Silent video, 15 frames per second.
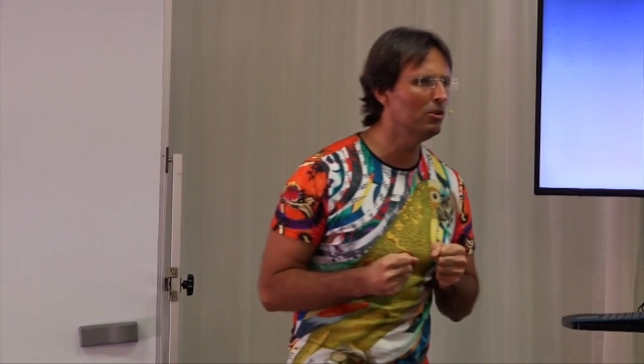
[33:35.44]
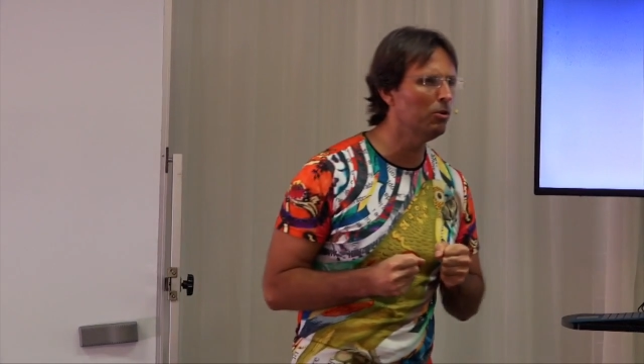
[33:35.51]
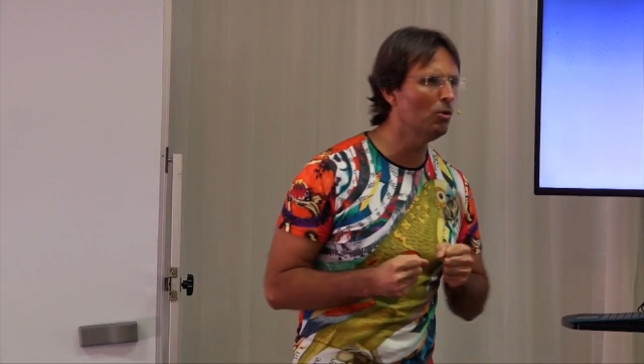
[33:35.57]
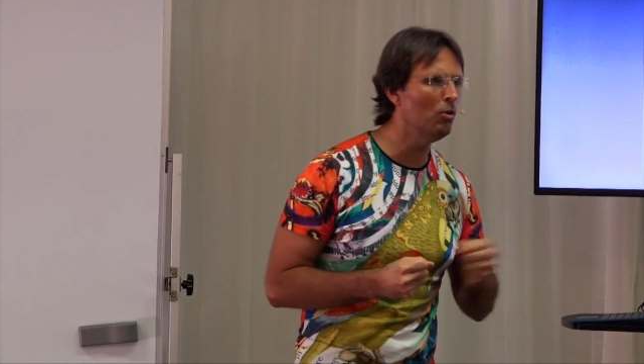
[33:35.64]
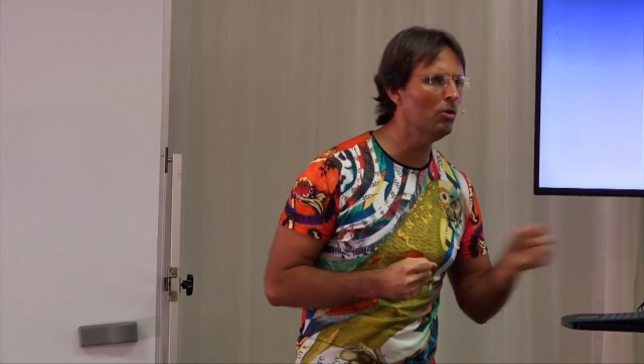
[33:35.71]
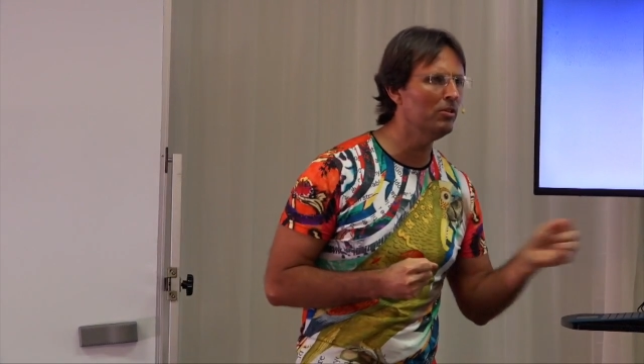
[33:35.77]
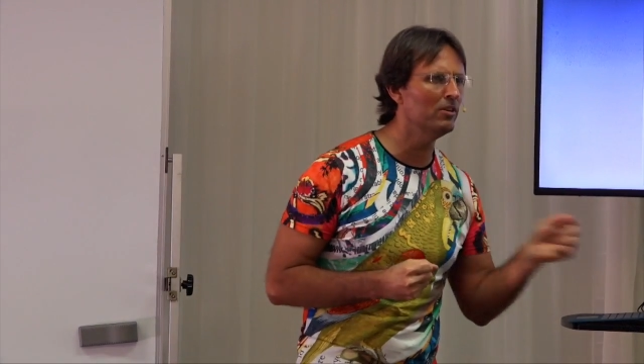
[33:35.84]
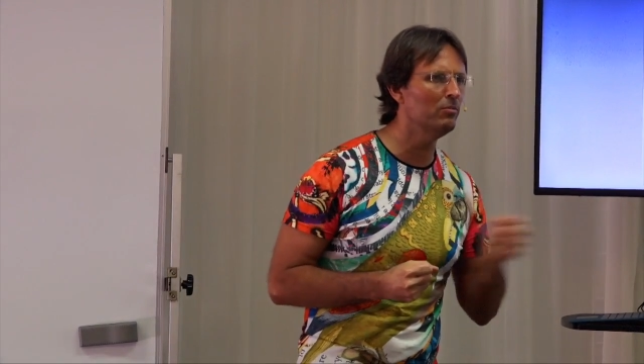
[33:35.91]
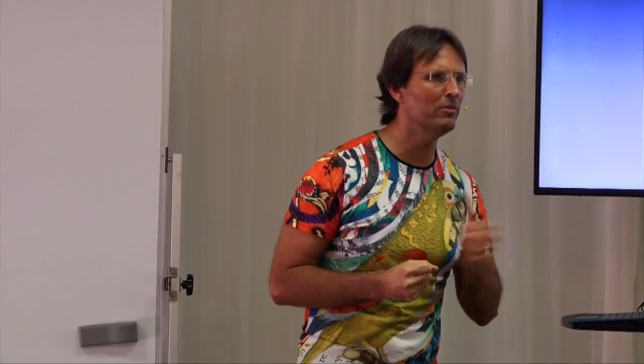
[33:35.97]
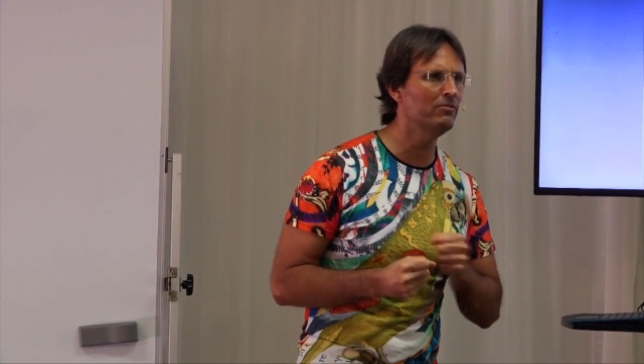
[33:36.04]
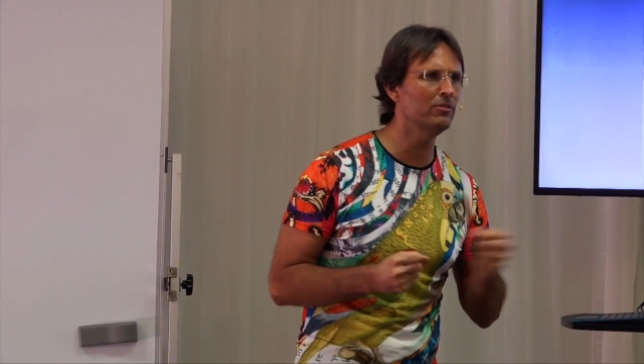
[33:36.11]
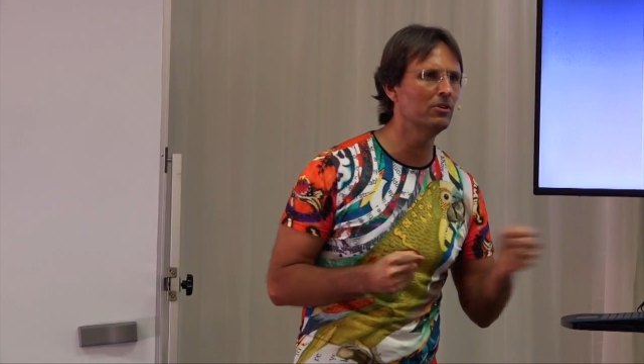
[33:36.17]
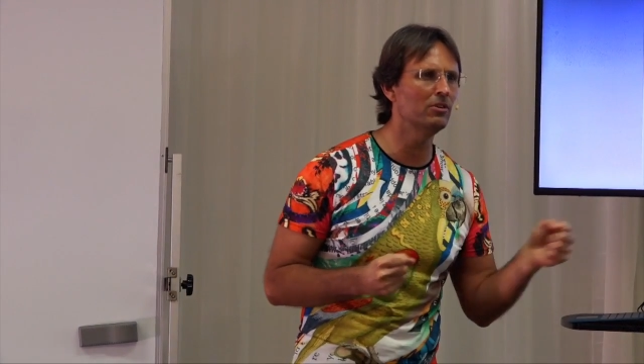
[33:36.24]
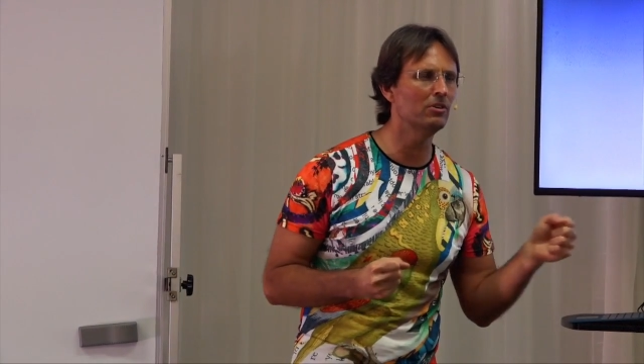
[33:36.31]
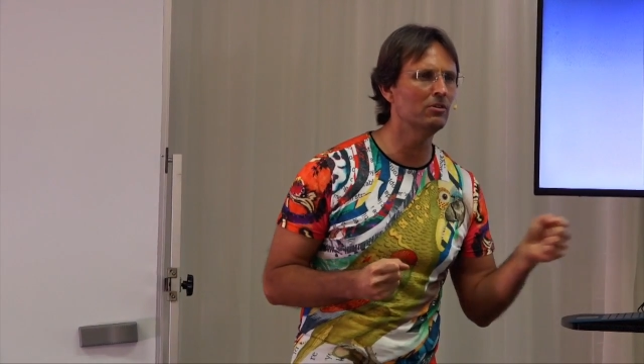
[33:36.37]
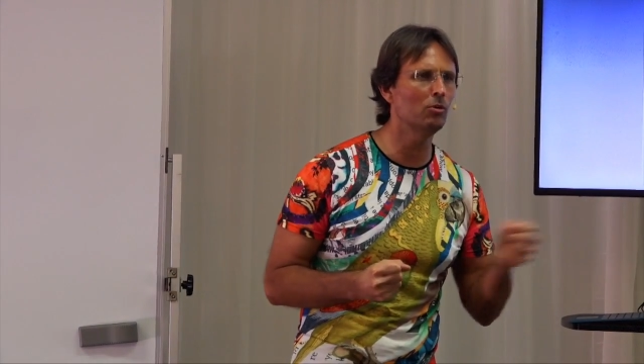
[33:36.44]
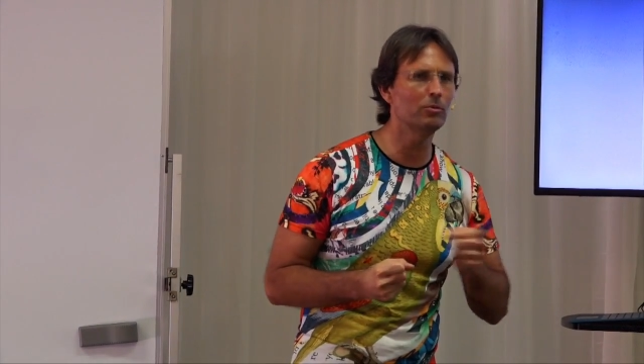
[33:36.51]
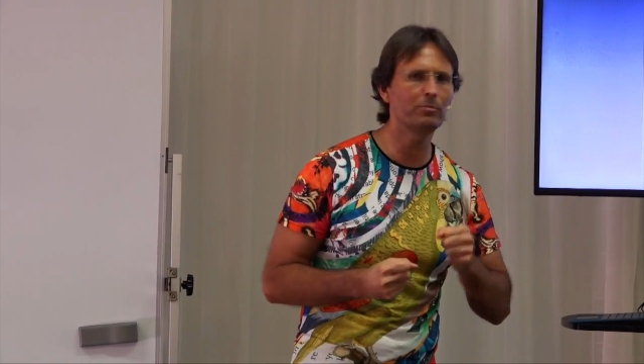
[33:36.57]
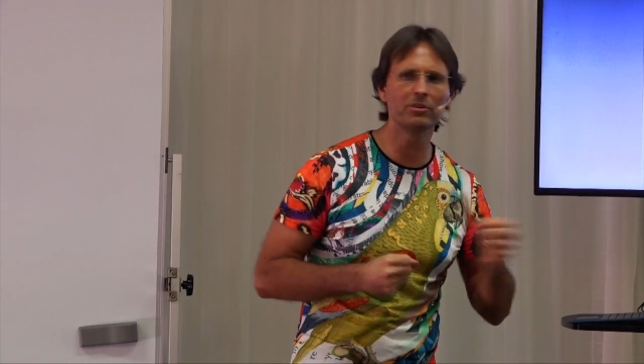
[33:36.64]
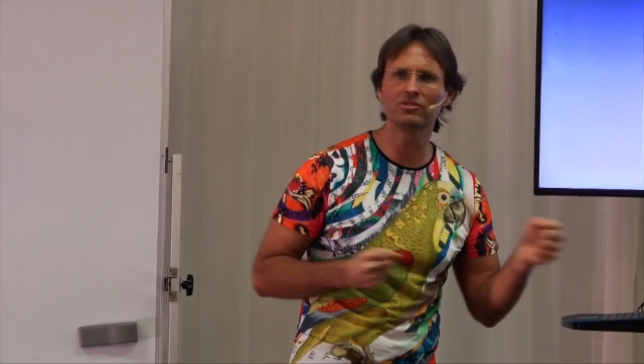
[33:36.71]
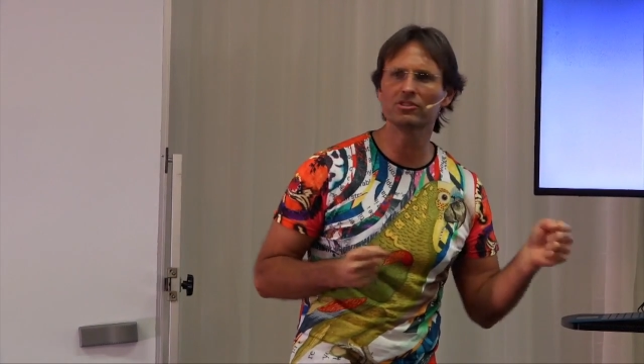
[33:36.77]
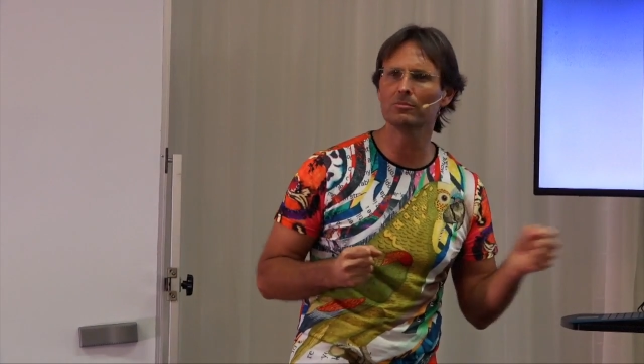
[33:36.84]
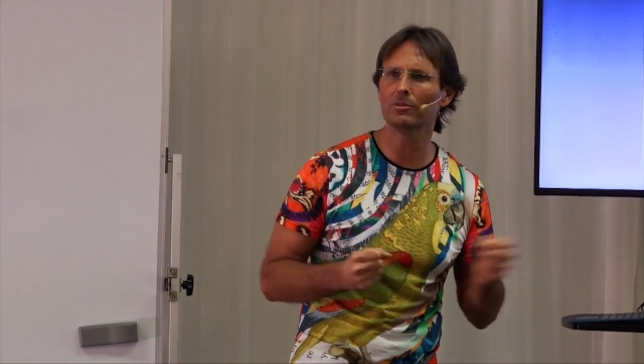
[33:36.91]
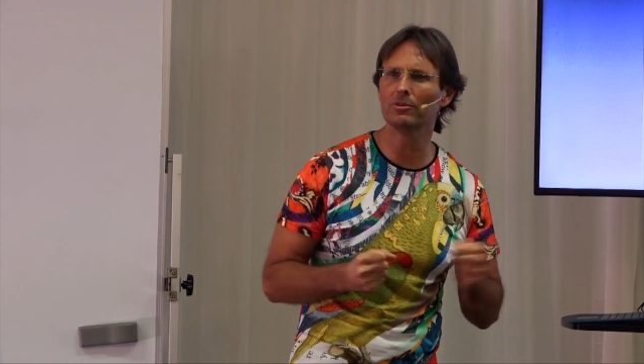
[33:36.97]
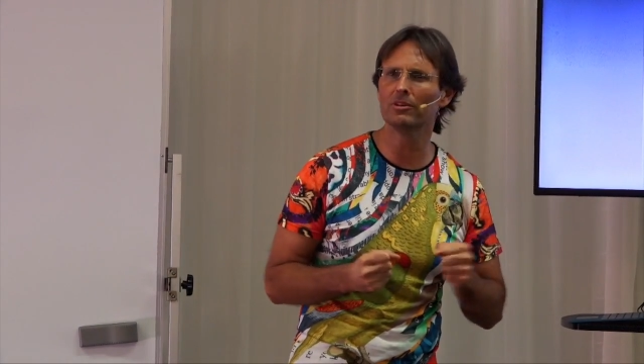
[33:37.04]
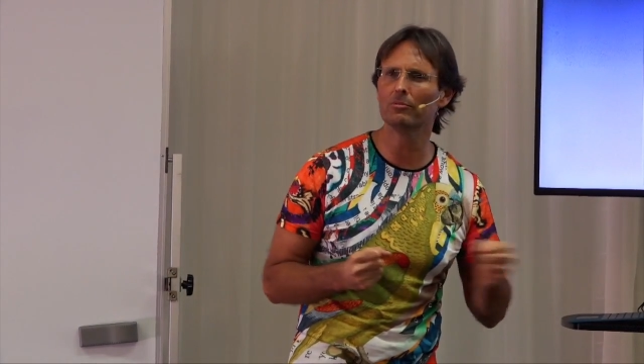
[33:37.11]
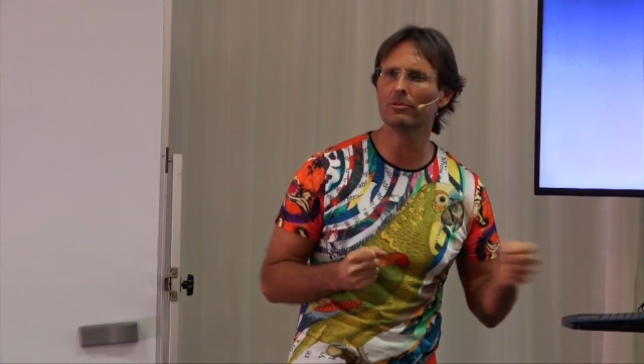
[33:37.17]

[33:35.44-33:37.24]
law that we've learnt or principle that